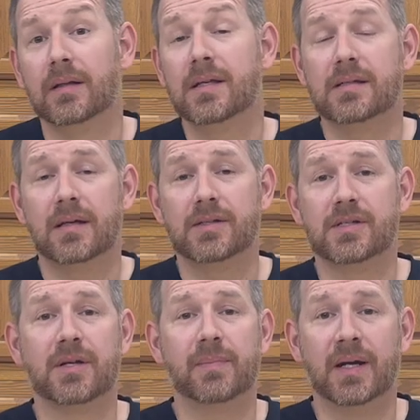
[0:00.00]
Let's take
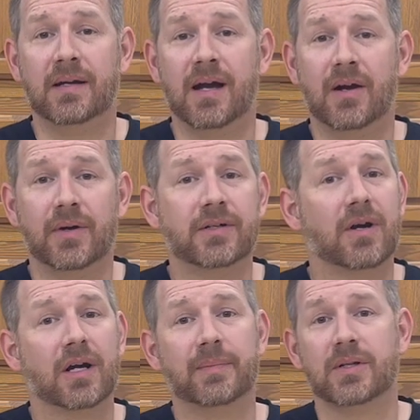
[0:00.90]
just a minute now and
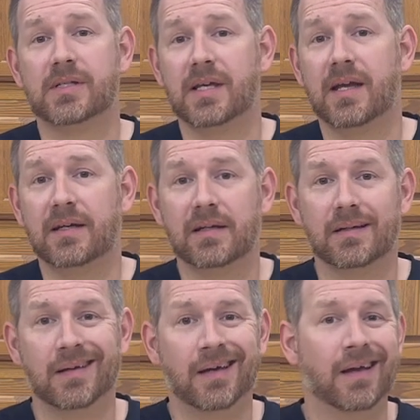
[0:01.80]
talk about sanding.
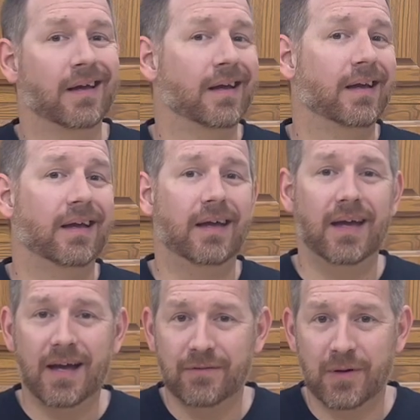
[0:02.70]

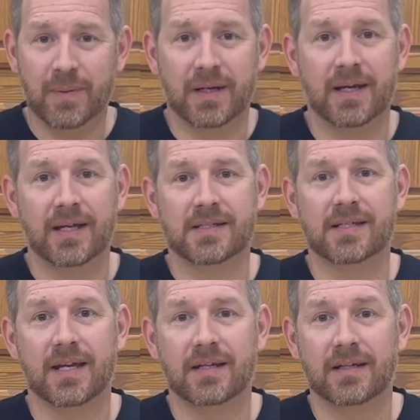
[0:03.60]
Everybody hates
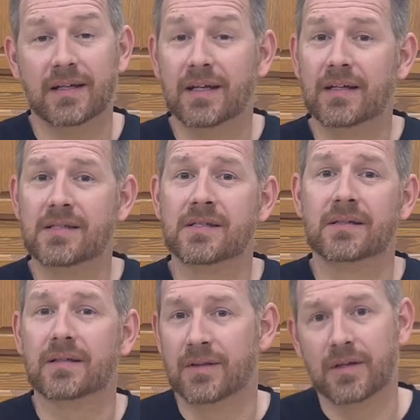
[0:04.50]
sanding. It's
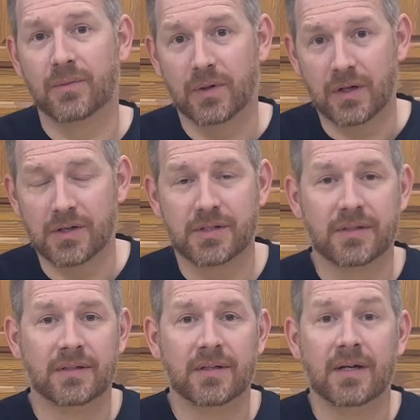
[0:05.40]
the
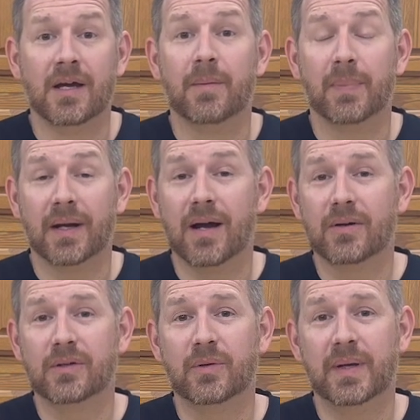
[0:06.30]
worst. But how
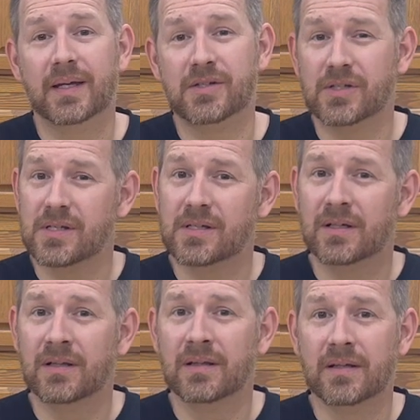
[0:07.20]
can we make it just
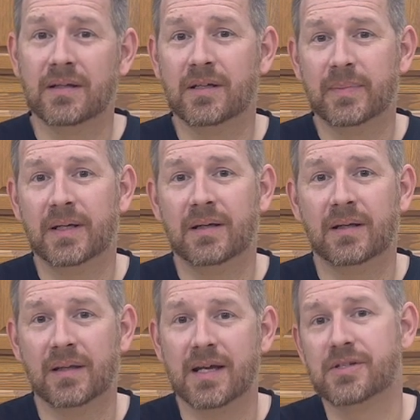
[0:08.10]
a little bit
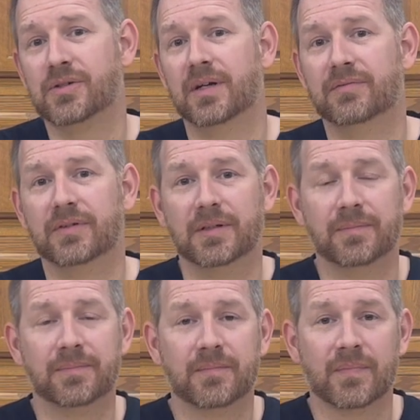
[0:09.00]
less dreadful?
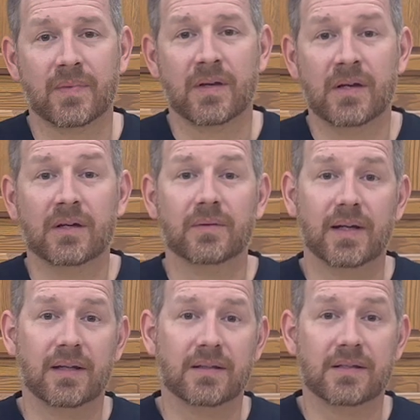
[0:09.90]

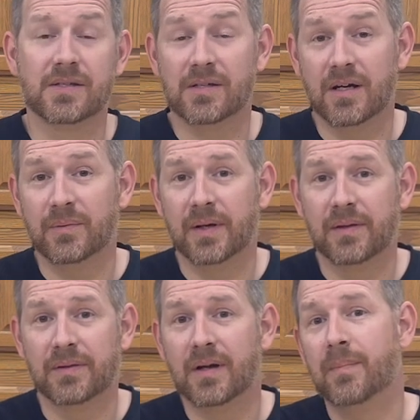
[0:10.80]
Well, to start
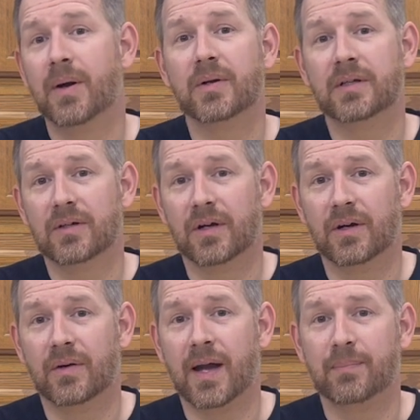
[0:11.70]
with, about a year
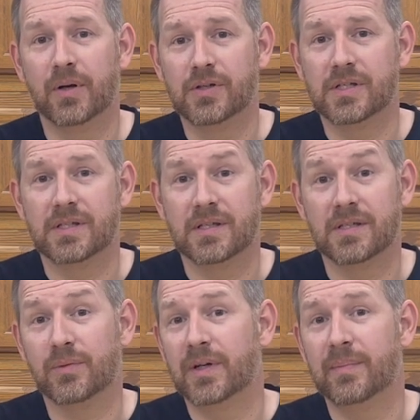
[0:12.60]
ago, I purchased this
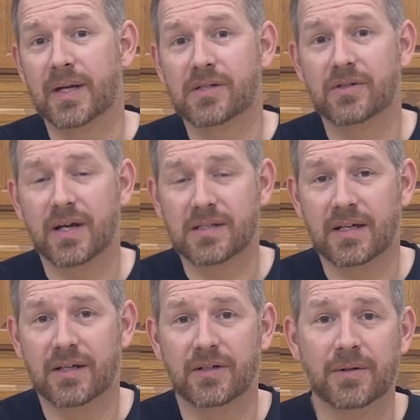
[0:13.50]
3M extract
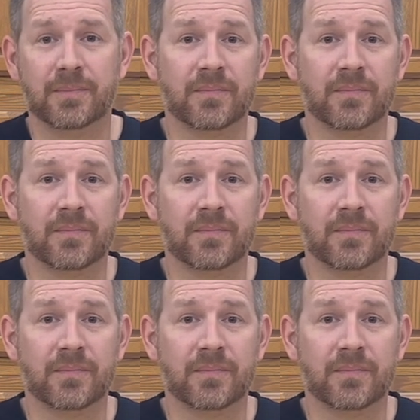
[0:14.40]
sander.